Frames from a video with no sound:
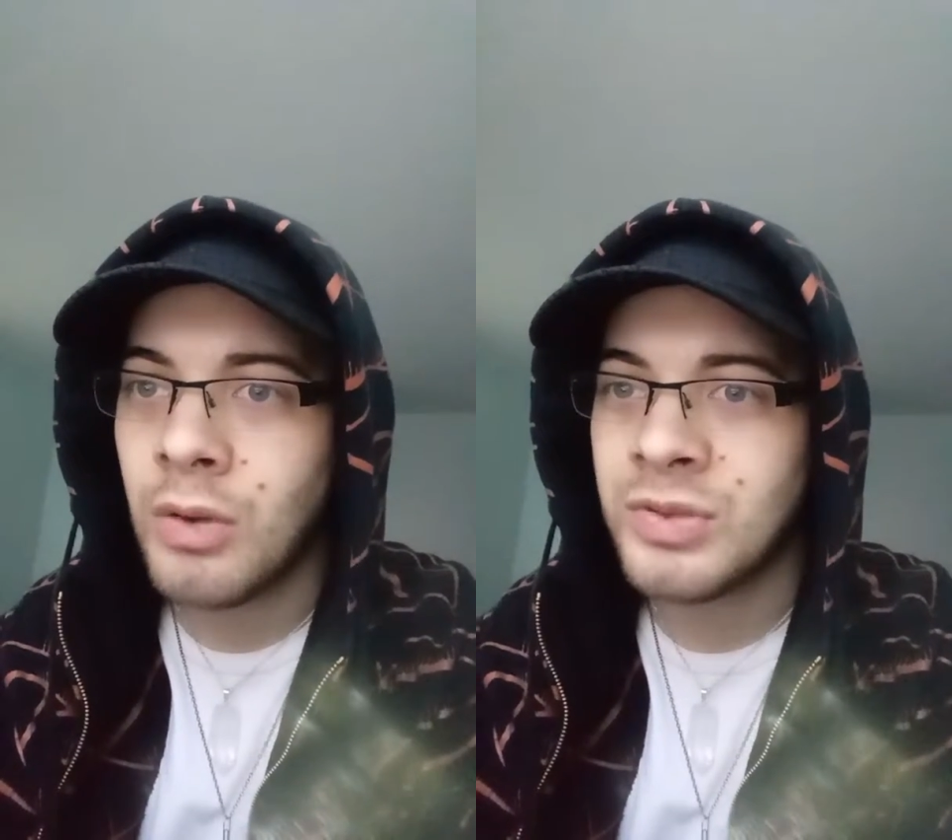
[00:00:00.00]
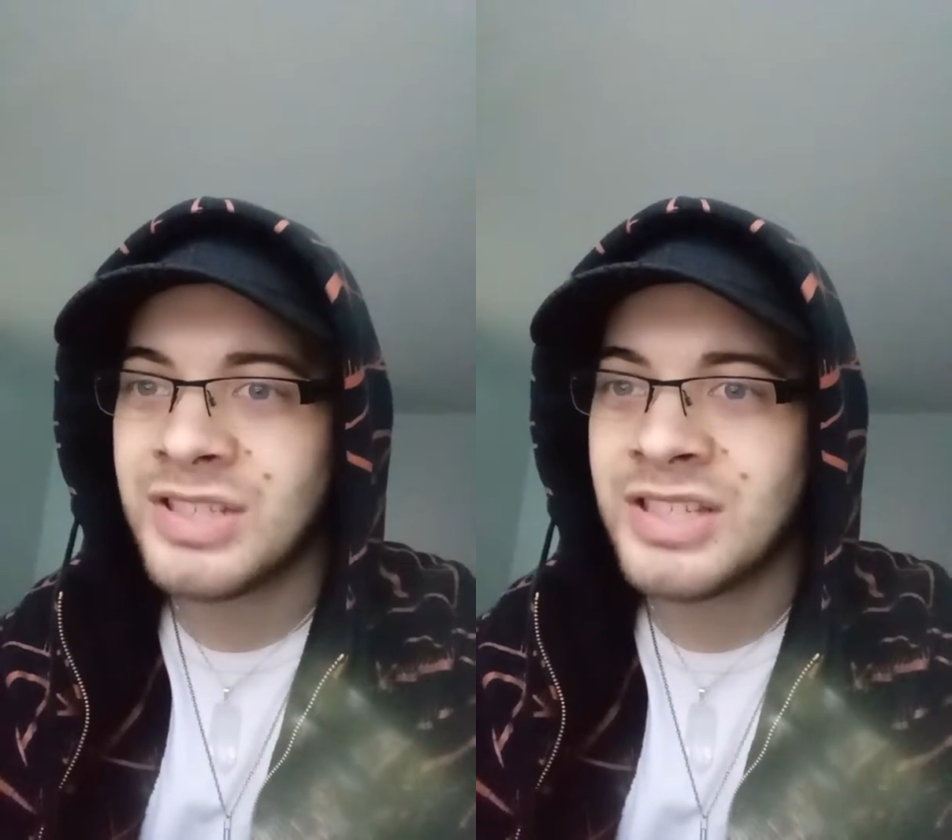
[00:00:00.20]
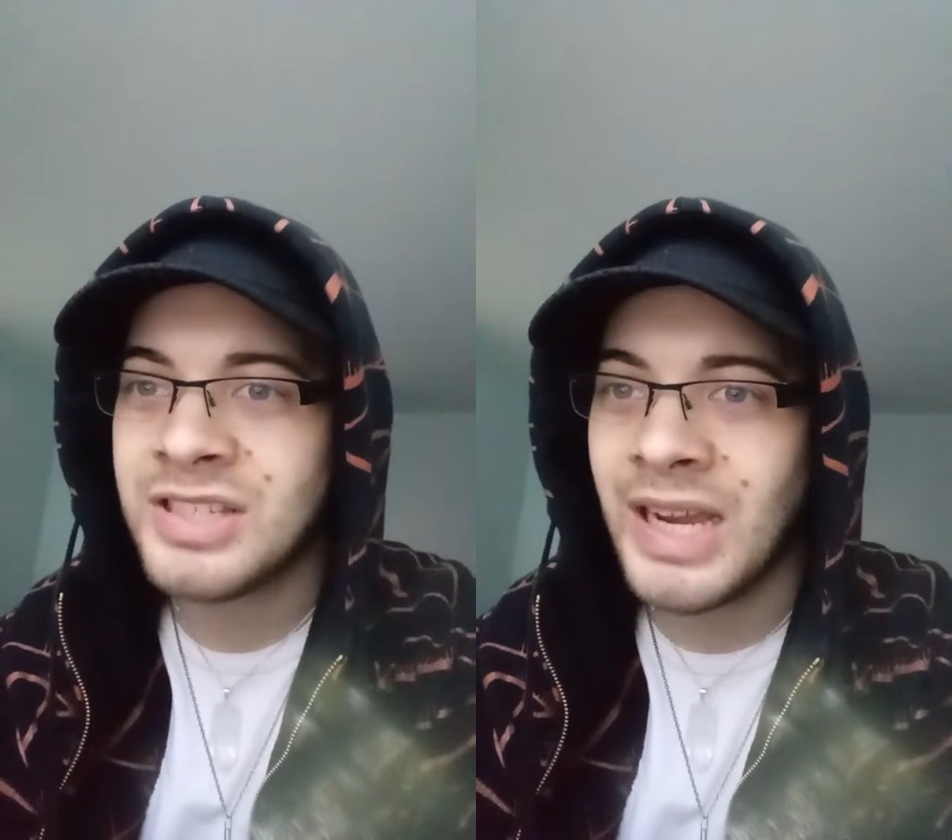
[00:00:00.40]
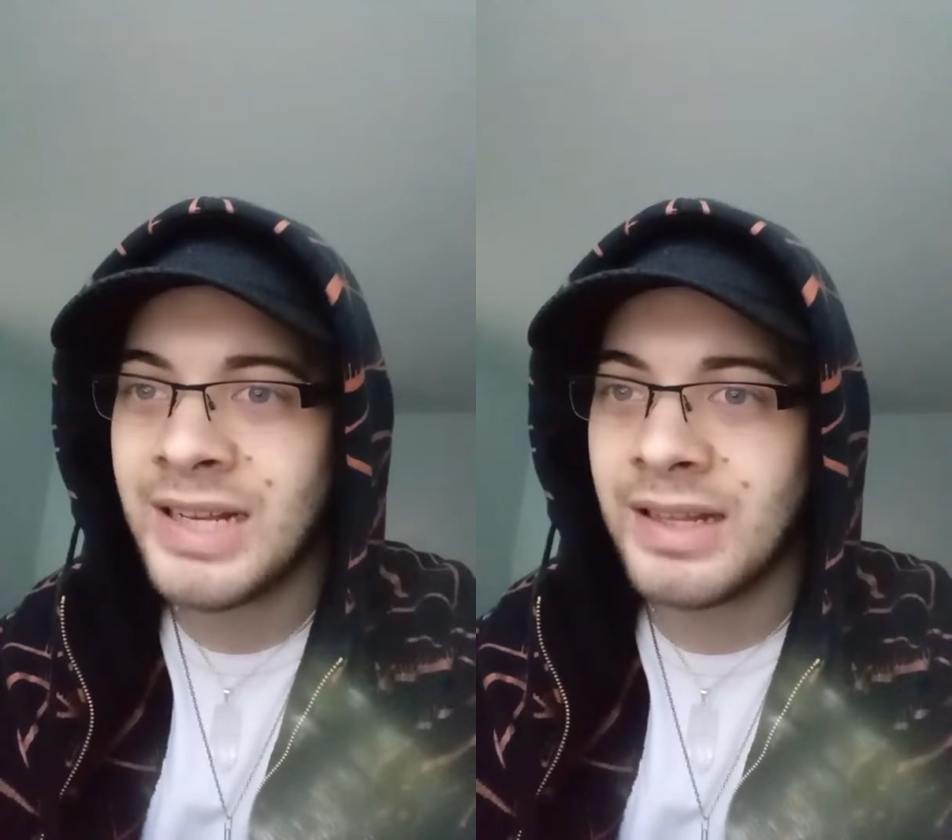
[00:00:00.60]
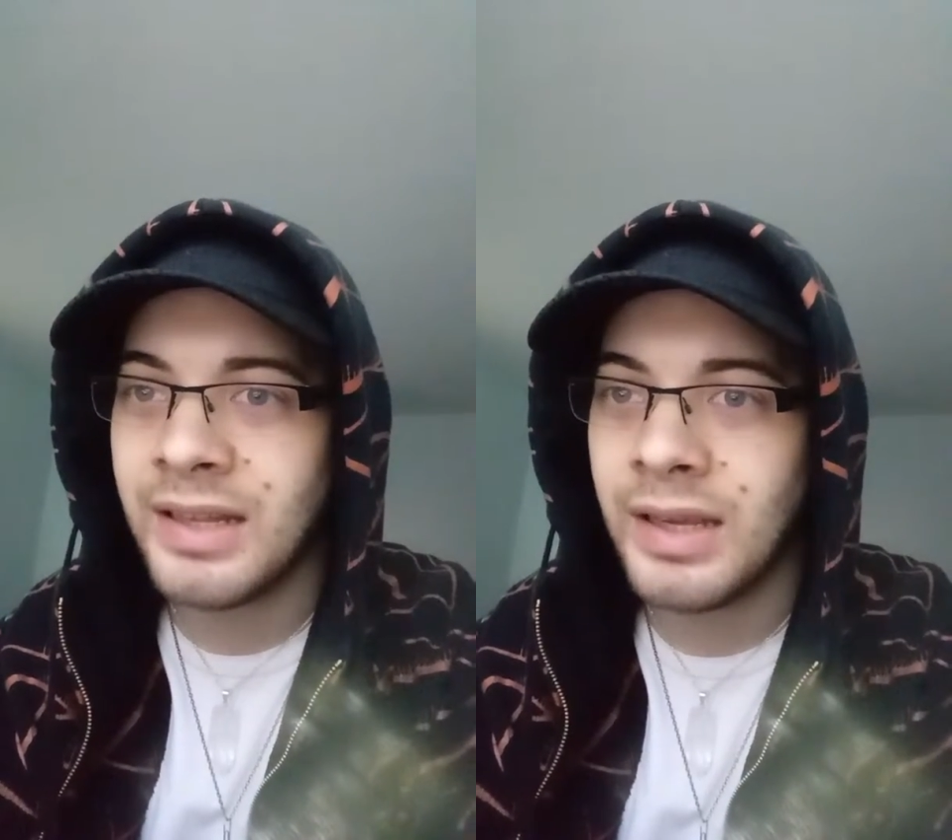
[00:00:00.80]
was
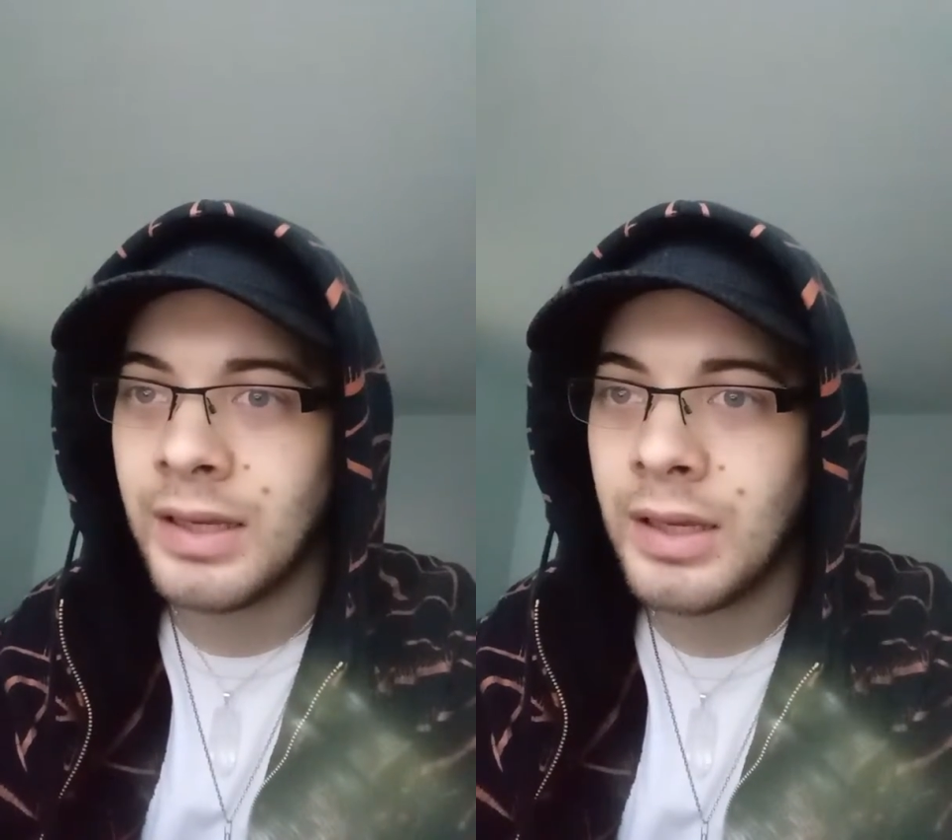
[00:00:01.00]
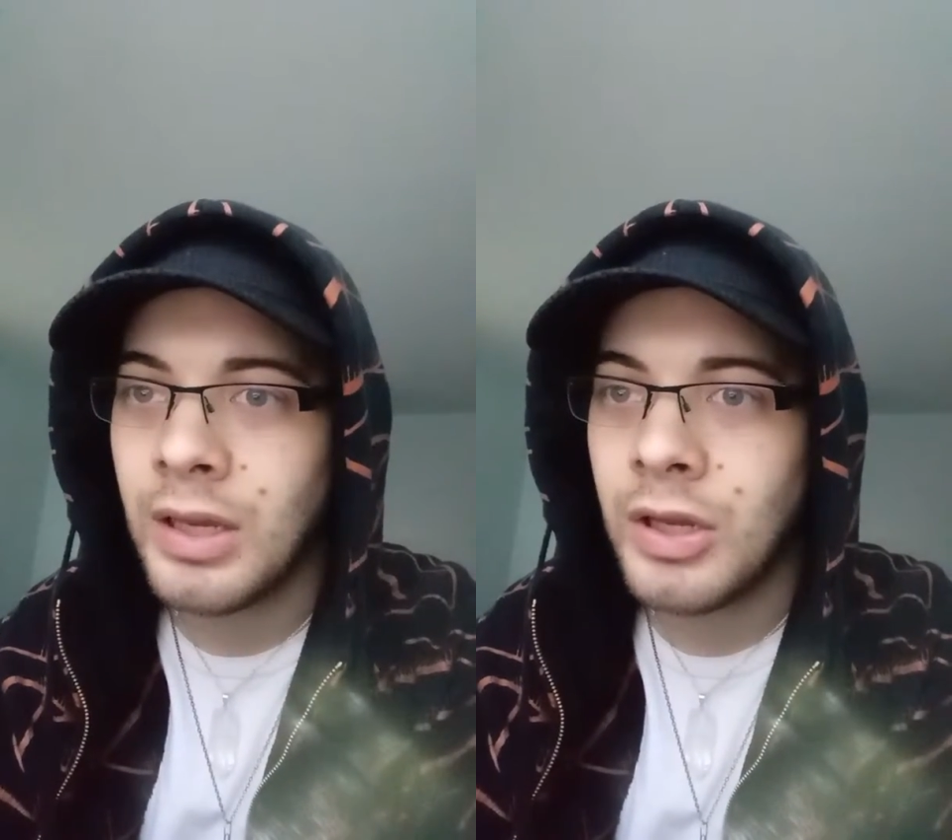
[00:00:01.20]
decidedly